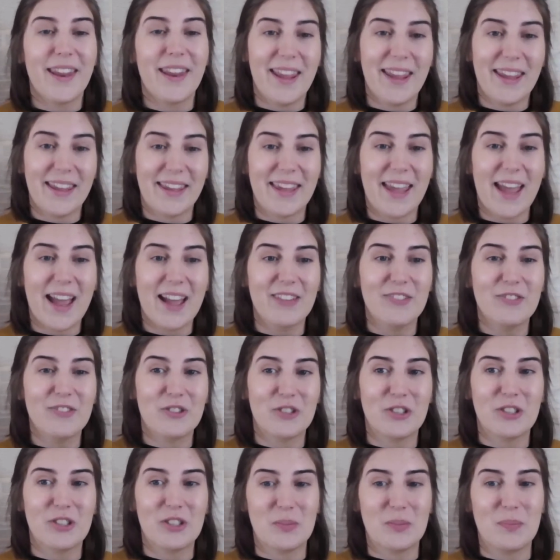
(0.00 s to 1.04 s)
It can
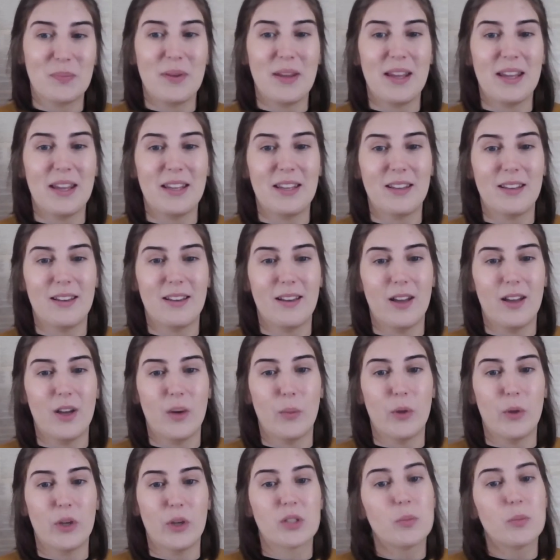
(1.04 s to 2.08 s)
just be
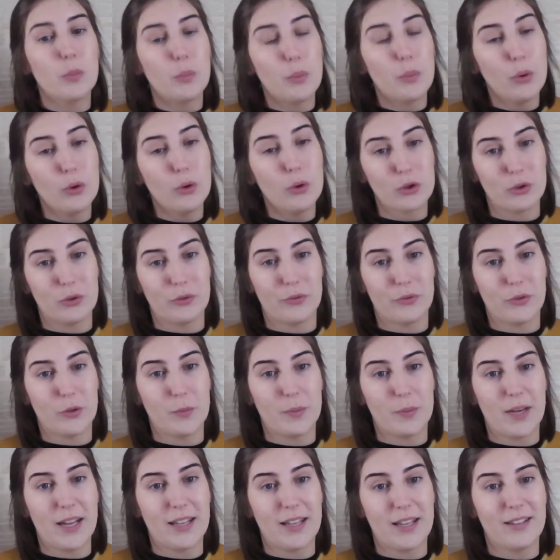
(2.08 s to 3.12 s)
a small portion of your
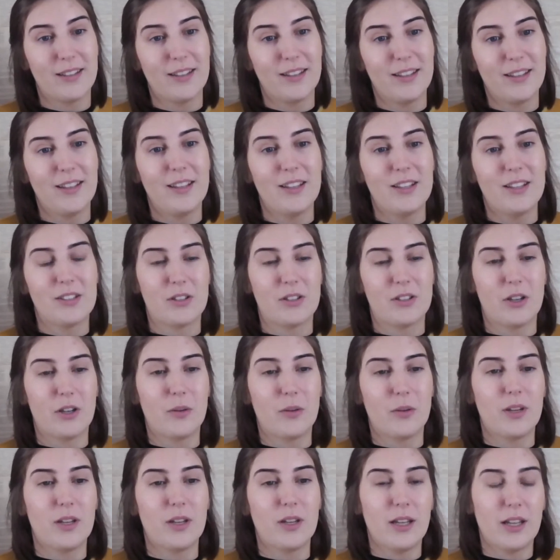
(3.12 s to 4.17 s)
plate.
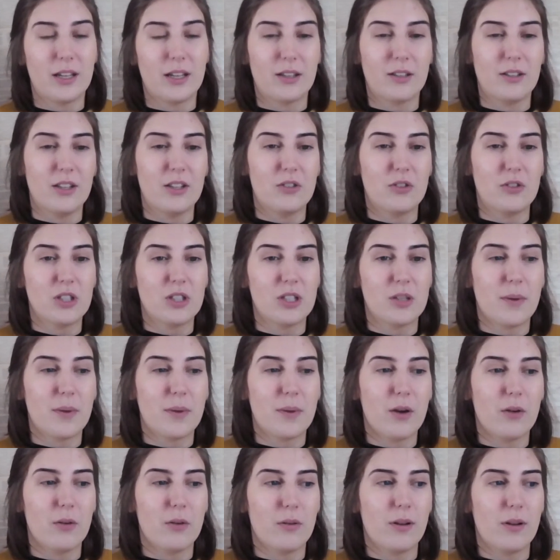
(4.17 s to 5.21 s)
So it's just
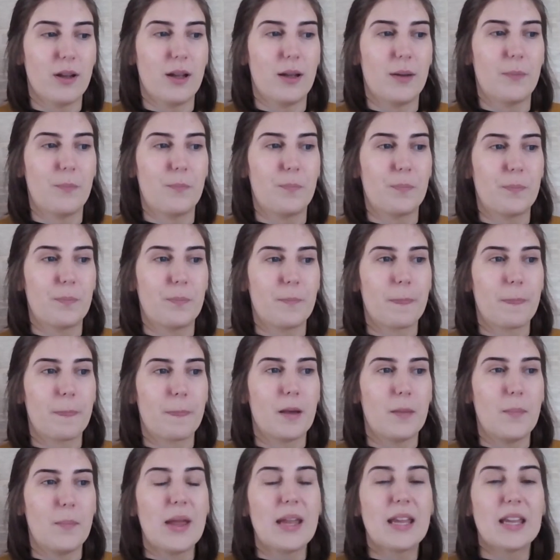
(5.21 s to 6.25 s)
about
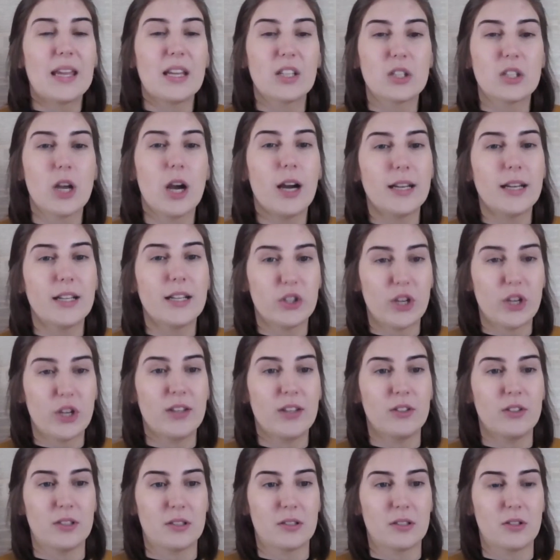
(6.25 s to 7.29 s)
making tiny
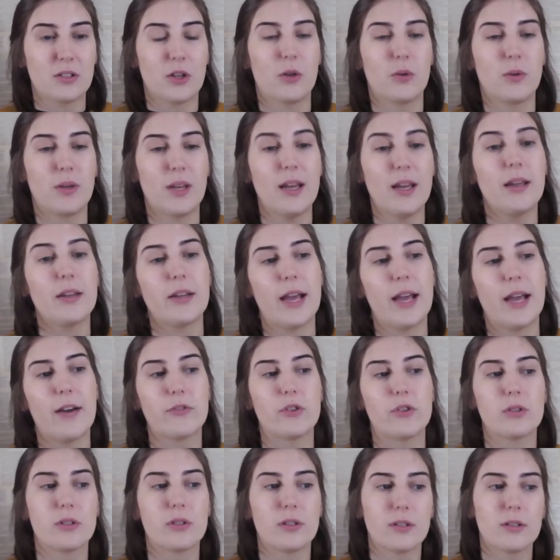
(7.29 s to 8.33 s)
changes. So yeah, you
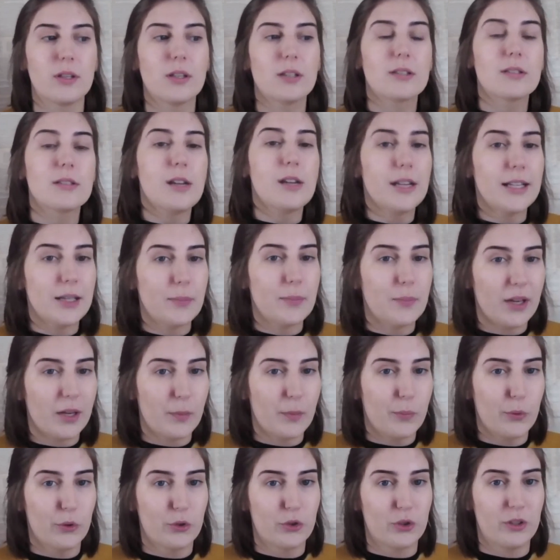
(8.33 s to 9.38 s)
have just a slightly
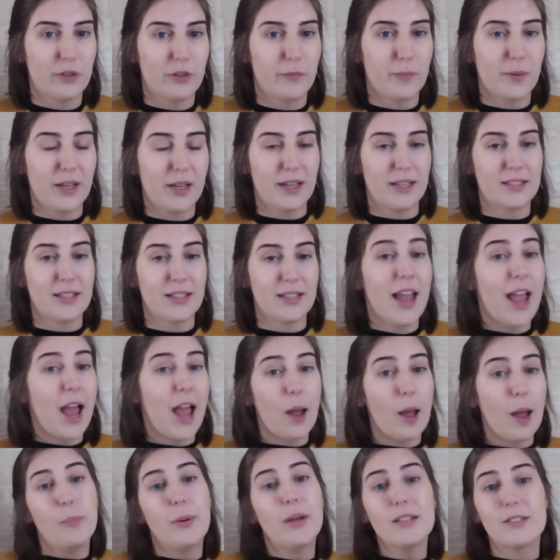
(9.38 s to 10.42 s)
bigger portion of peas,
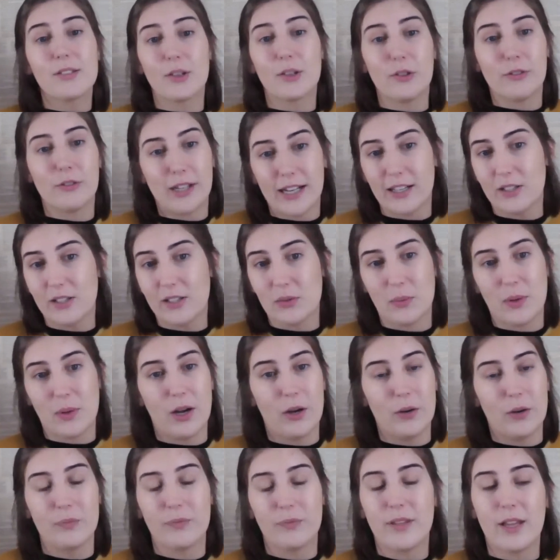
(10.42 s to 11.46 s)
and peas are great as
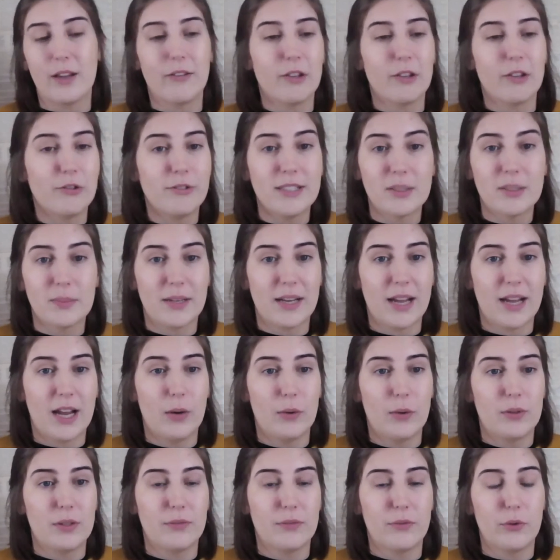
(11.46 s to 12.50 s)
well. They're incredibly
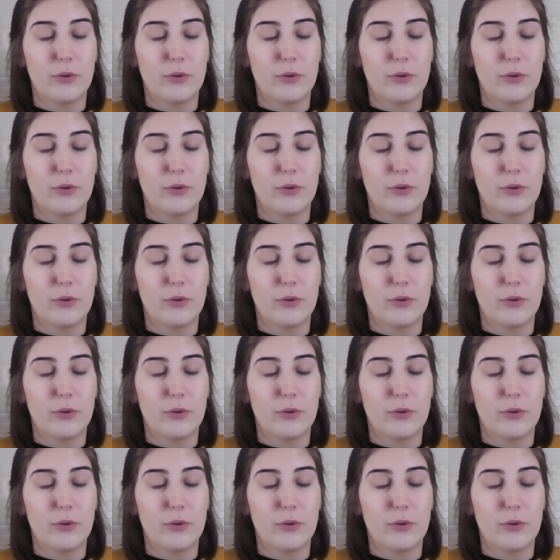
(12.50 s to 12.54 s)
healthy.